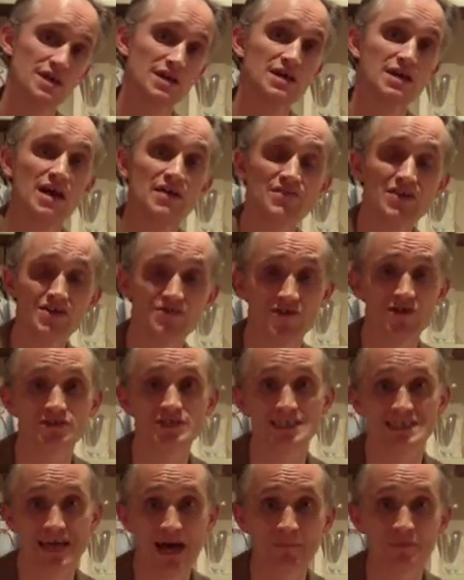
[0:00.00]
If any of those things
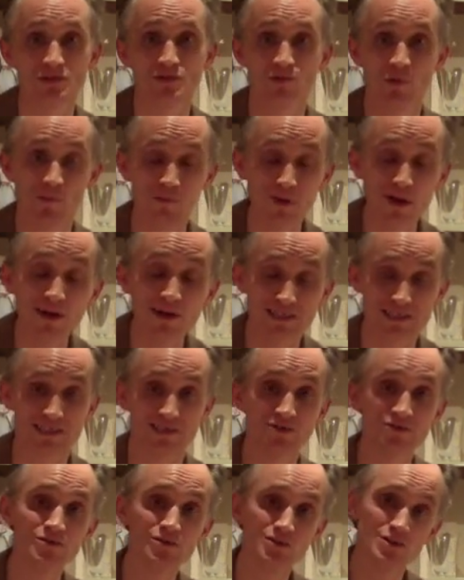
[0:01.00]
happen to apply to
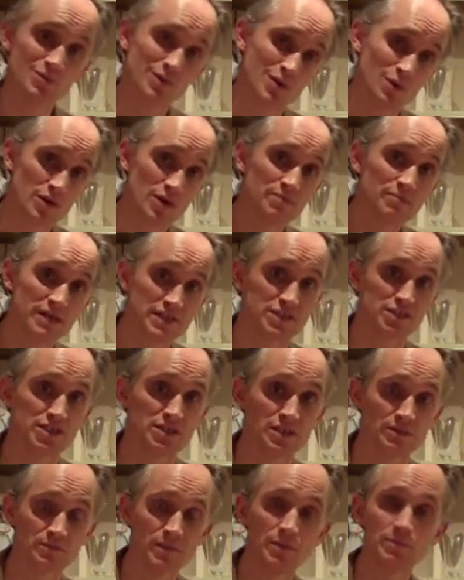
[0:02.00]
you, you might want to mention them.
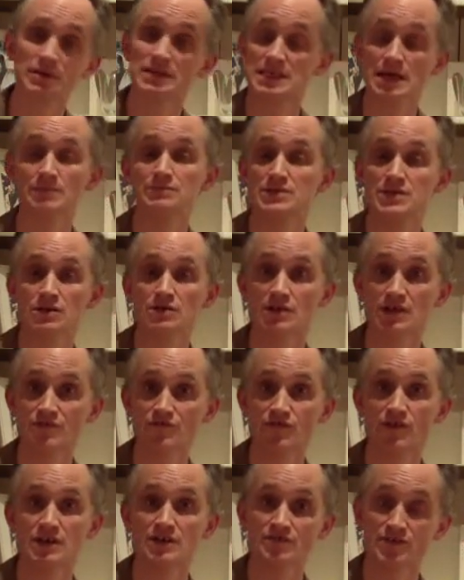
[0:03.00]
But it's absolutely
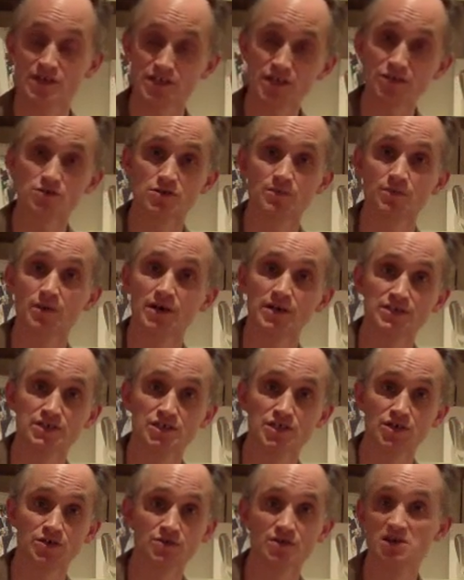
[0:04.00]
fine if they don't apply to
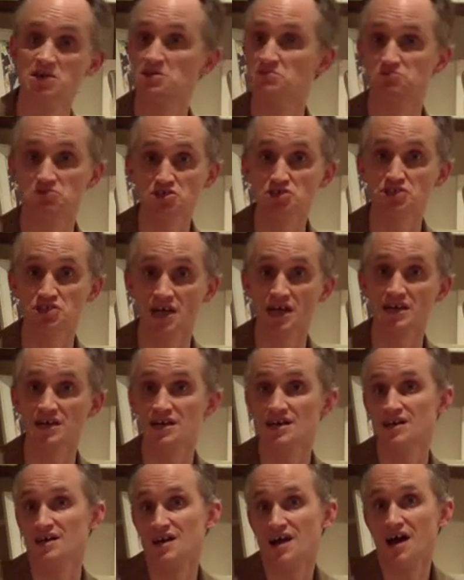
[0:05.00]
you. Just say,
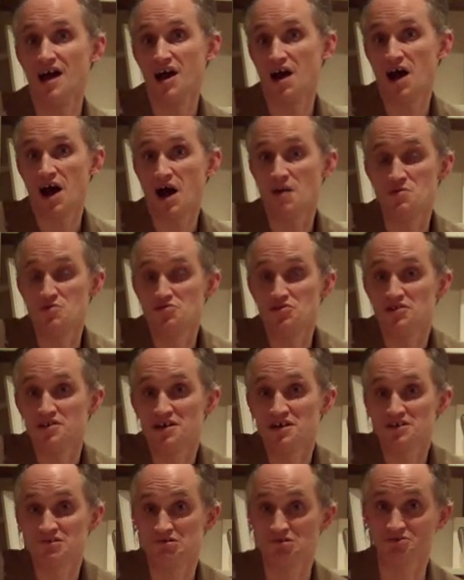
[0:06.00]
I'm a
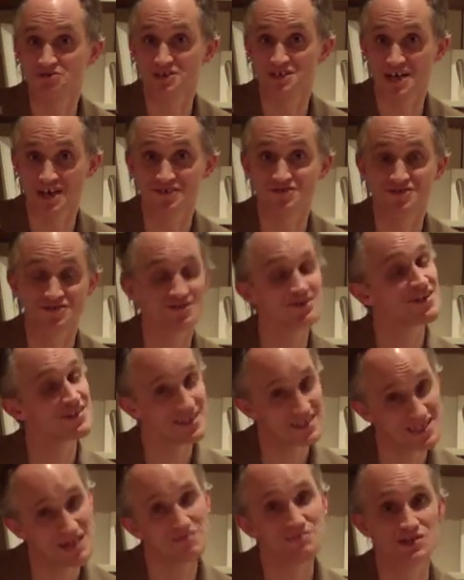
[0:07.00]
38-year-old accountant. That's
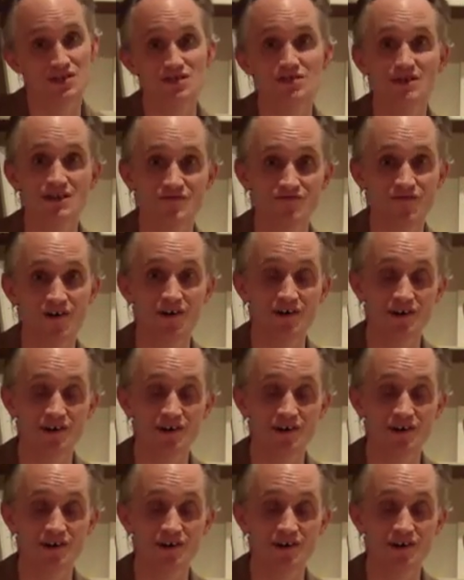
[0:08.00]
absolutely fine.